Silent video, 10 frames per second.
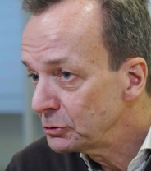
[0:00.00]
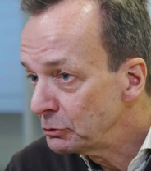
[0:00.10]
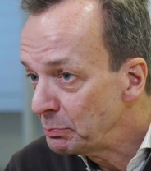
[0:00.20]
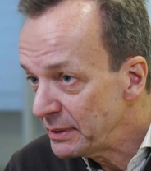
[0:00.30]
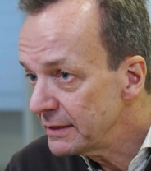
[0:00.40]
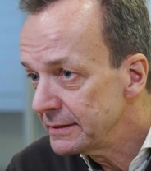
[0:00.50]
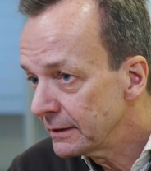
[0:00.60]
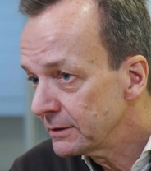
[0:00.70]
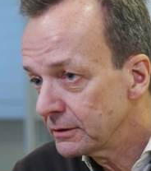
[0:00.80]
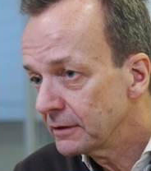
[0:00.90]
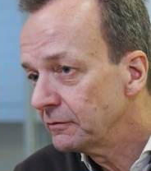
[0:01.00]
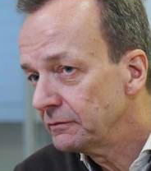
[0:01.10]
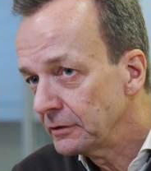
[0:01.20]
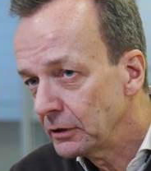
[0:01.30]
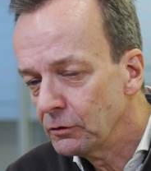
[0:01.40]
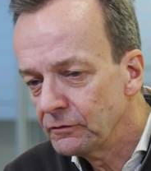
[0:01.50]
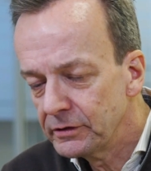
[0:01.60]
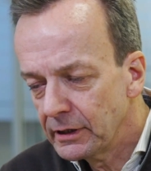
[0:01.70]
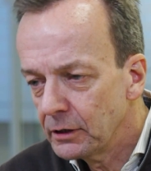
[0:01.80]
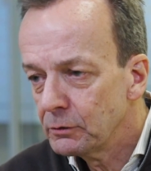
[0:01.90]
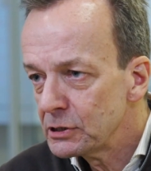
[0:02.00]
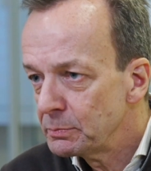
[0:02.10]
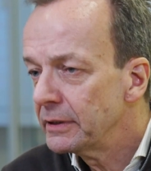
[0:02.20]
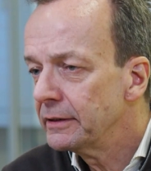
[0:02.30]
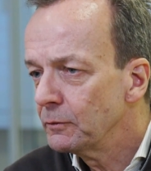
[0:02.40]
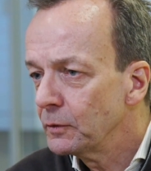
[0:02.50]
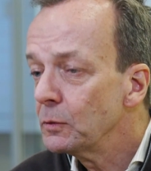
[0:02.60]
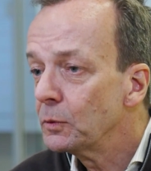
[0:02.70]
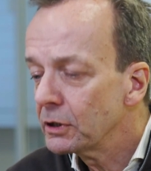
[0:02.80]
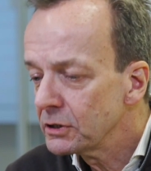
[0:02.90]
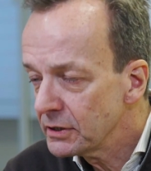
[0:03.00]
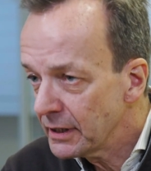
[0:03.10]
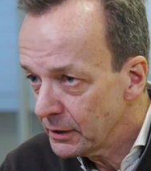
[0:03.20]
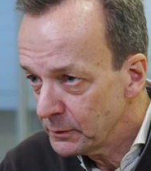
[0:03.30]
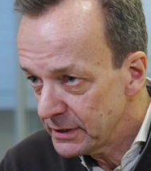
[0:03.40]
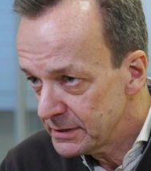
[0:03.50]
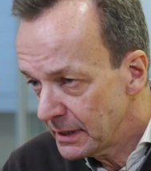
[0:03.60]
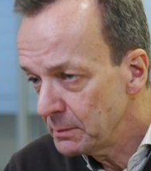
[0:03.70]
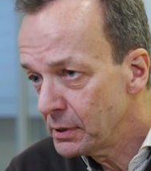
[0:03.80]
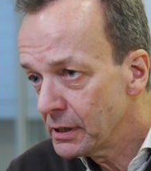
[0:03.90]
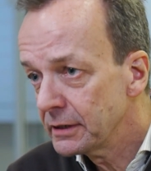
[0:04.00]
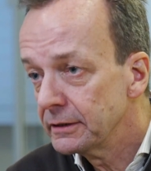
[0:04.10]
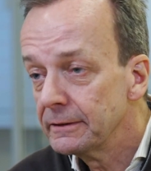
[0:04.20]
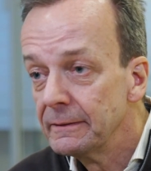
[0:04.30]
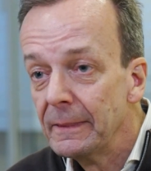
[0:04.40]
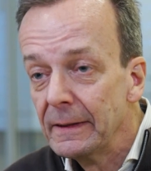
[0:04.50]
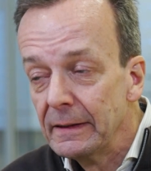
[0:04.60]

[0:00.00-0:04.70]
to bid and sort of go for the lowest bidder. We work together with the same partner